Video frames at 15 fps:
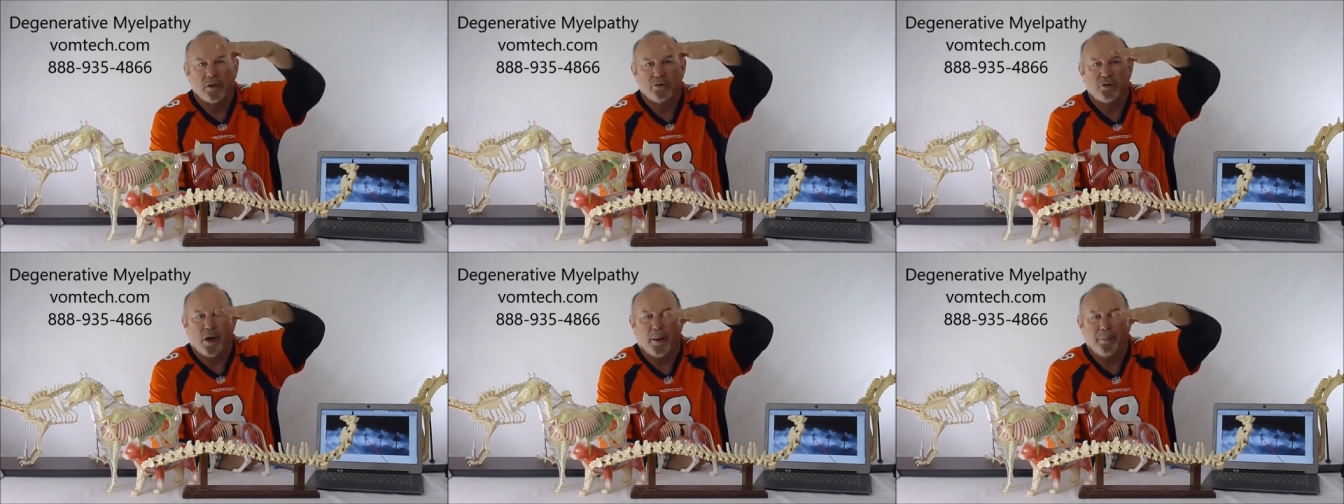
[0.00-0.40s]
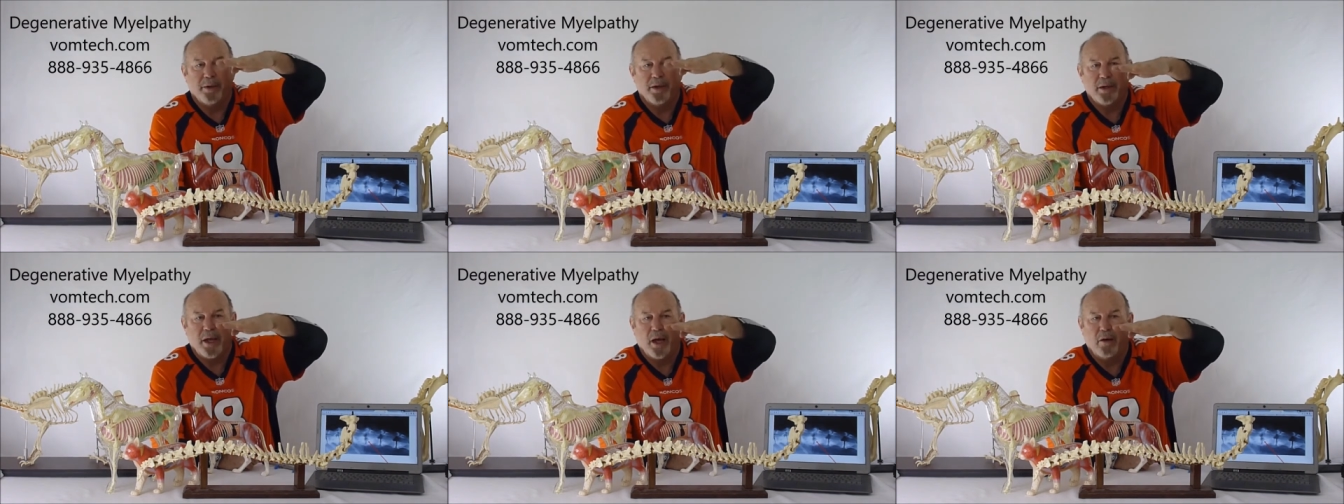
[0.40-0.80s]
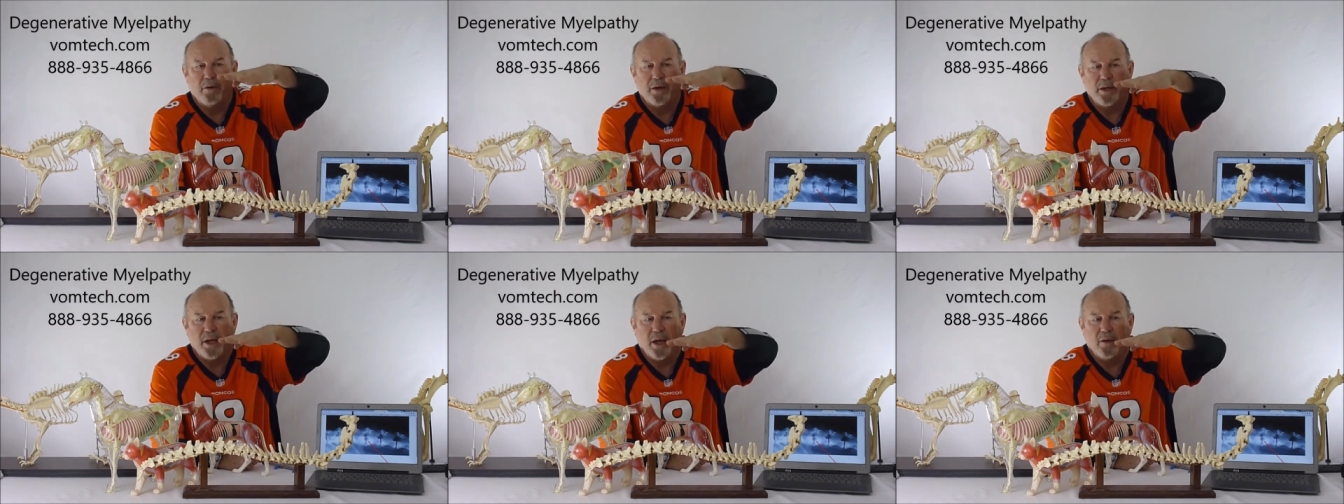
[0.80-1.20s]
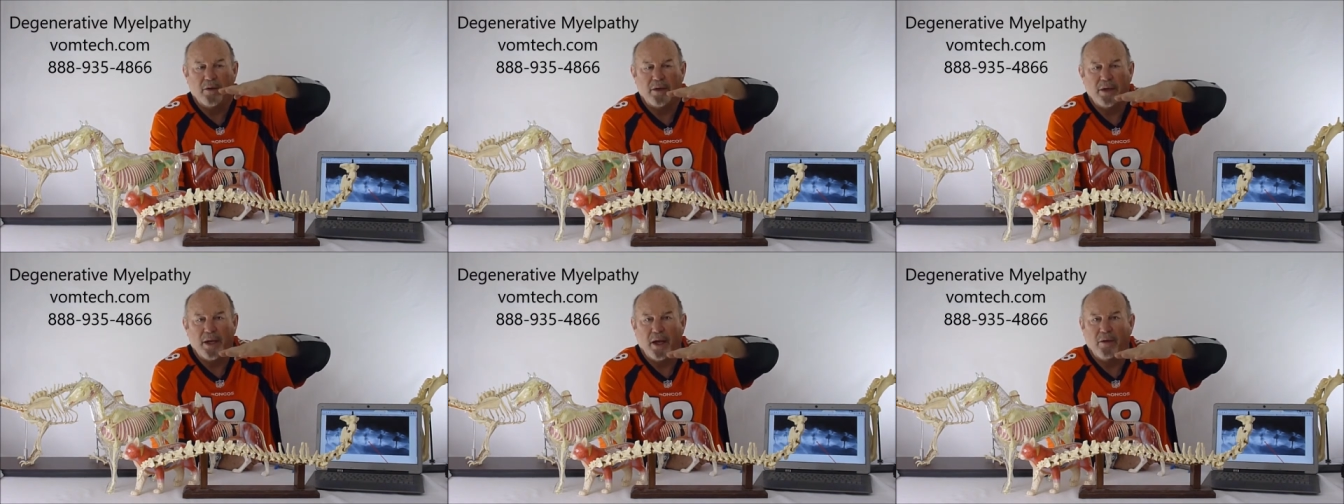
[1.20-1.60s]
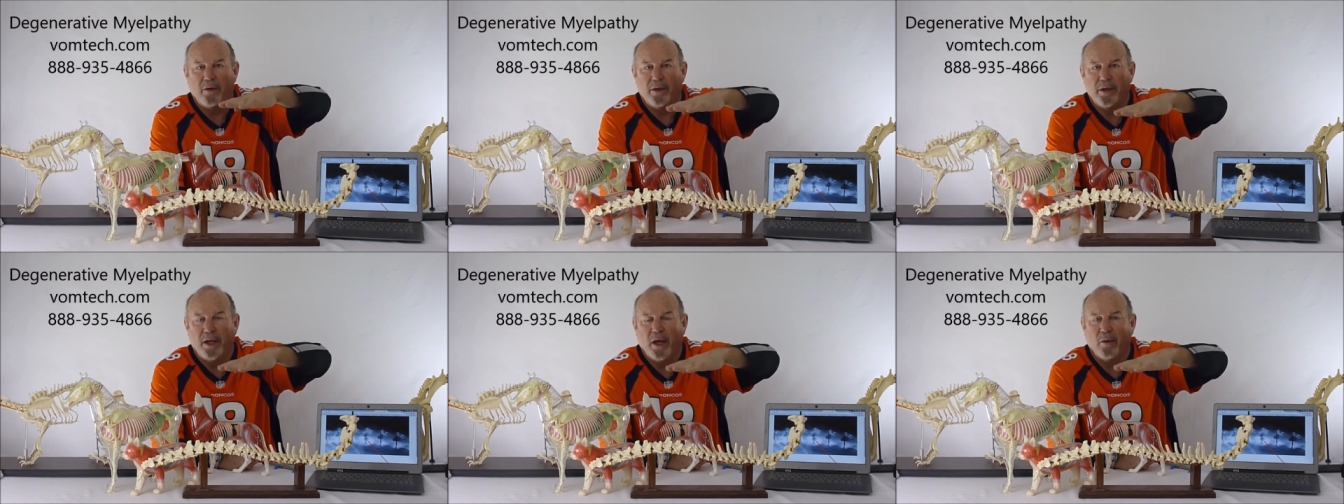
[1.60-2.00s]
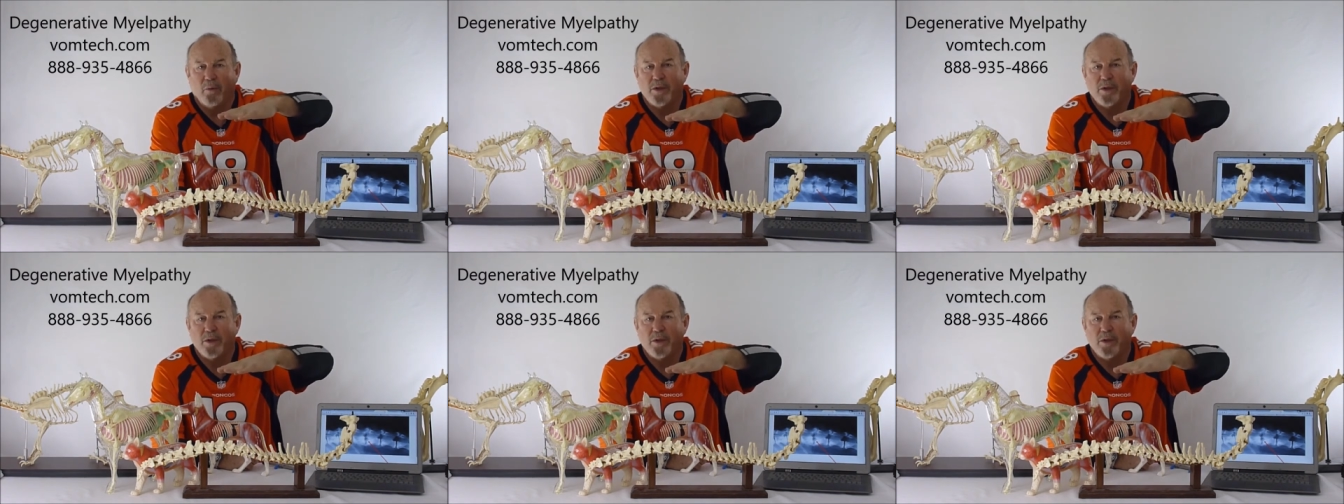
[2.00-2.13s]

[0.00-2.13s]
dropping down and down and down and down.